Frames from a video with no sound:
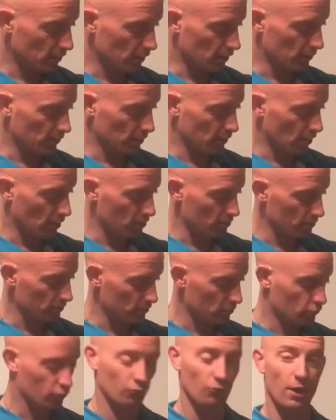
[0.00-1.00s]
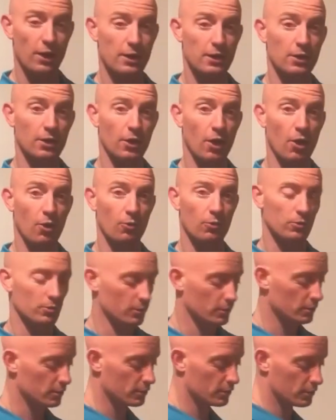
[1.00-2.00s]
here we go, it's ready to go.
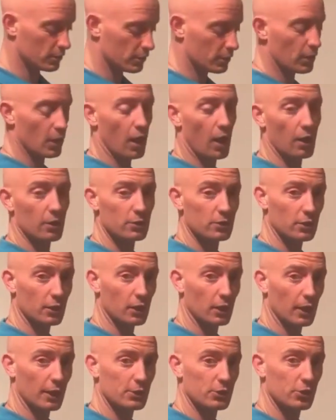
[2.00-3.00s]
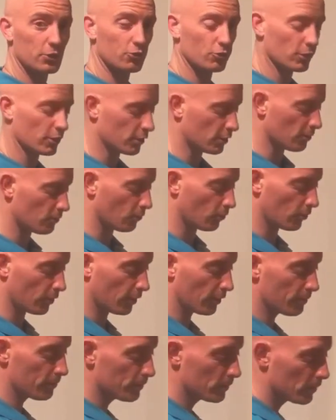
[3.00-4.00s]
Can't collect your drinking
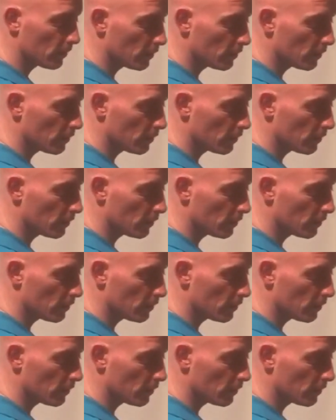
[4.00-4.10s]
water.